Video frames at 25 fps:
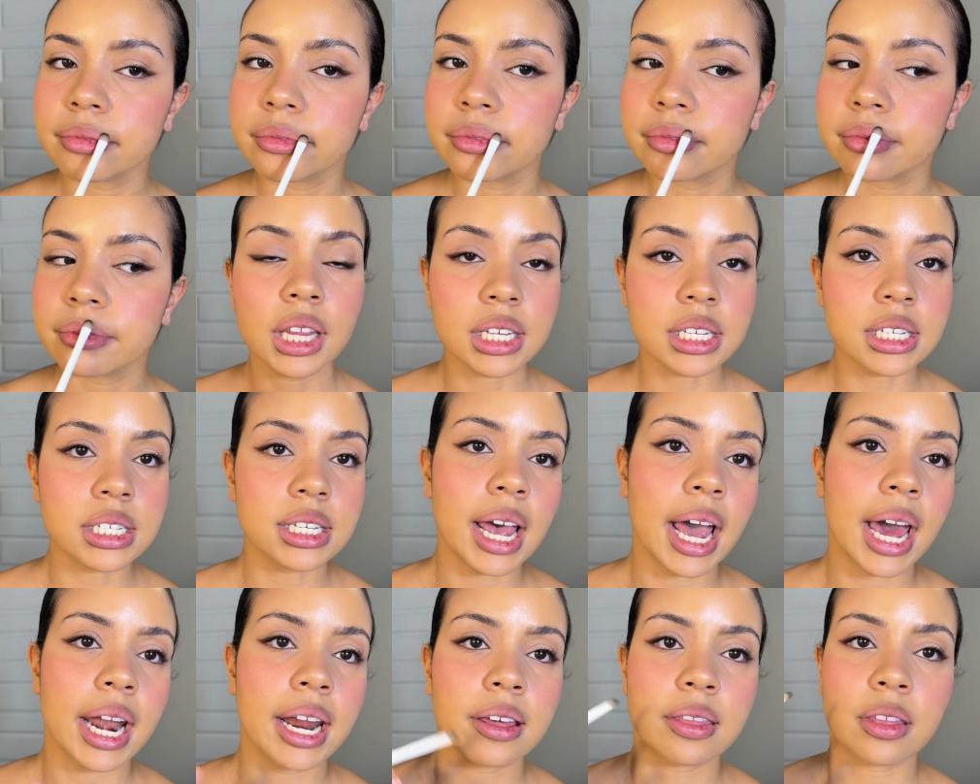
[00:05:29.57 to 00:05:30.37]
This
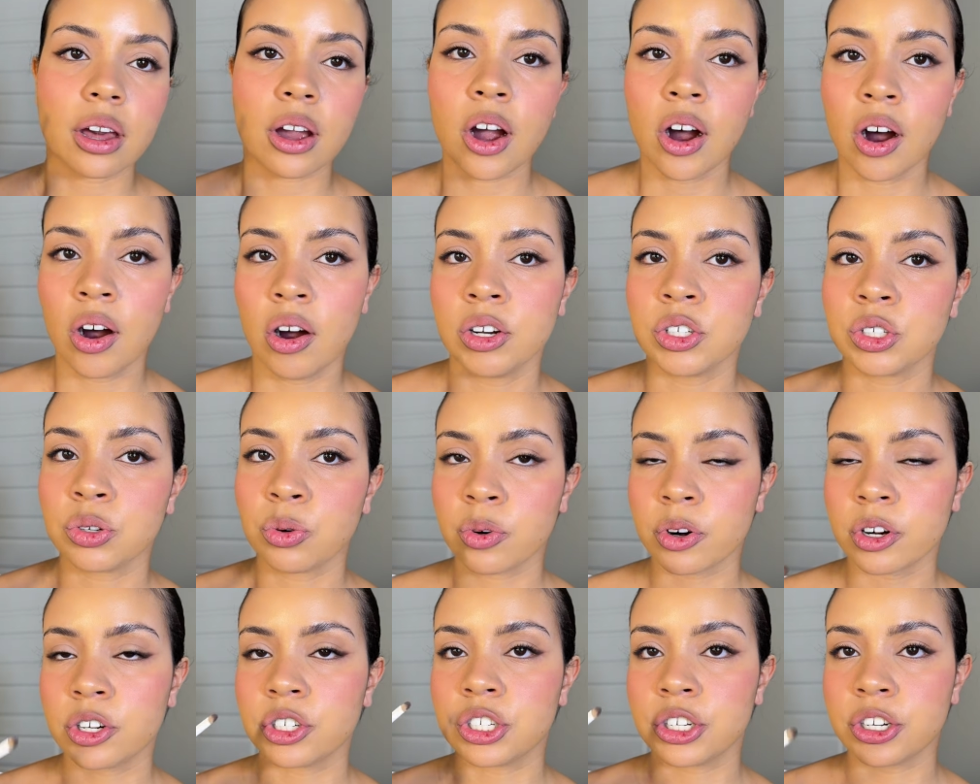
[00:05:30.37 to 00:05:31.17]
is adding the
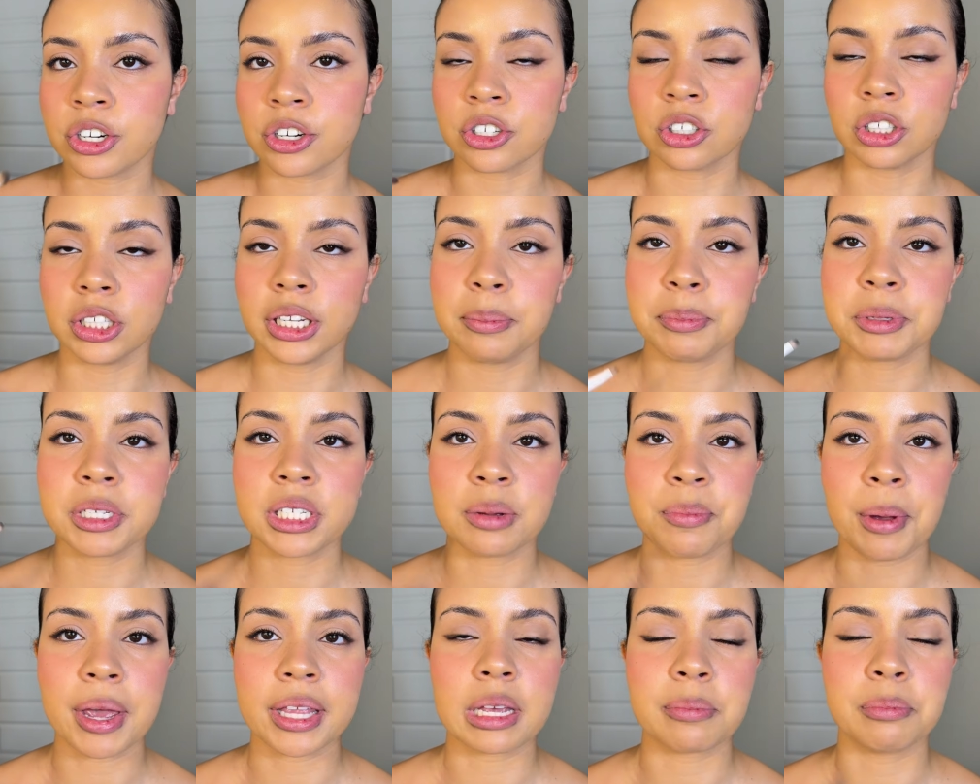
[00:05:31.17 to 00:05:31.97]
contours to your lips
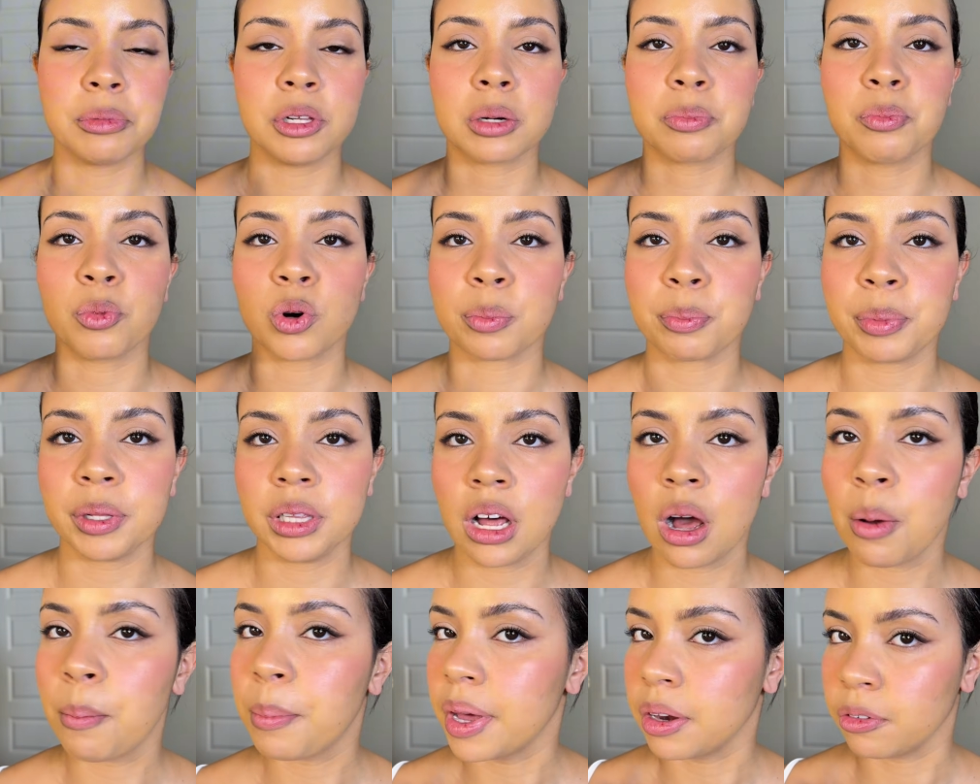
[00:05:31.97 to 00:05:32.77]
to make them look more
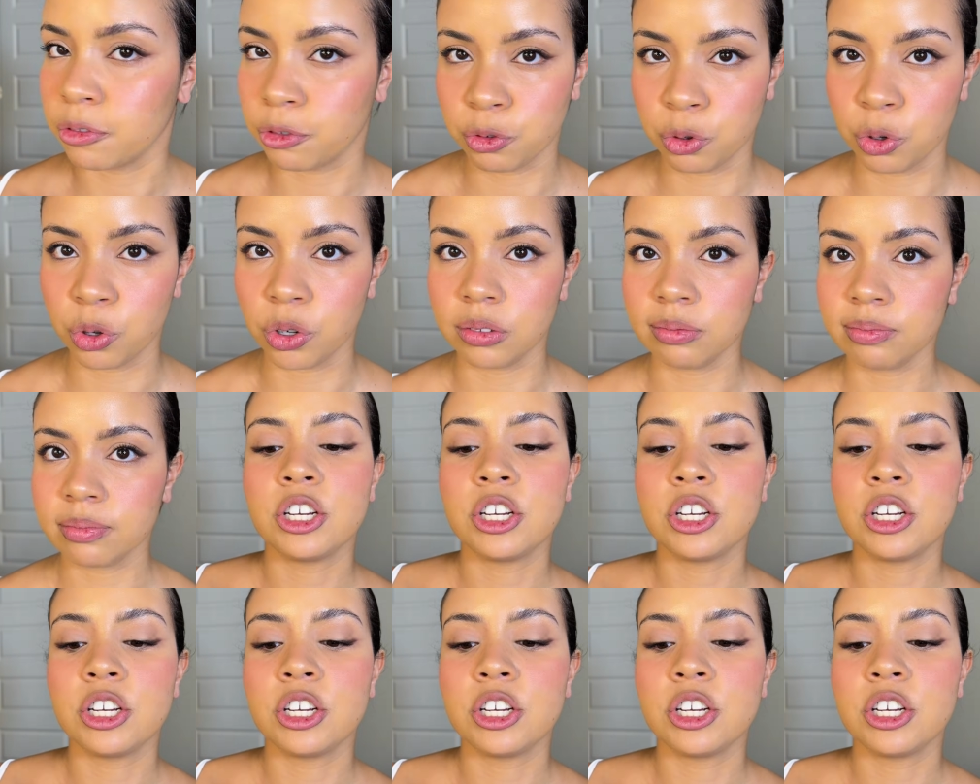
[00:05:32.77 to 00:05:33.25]
plump and full.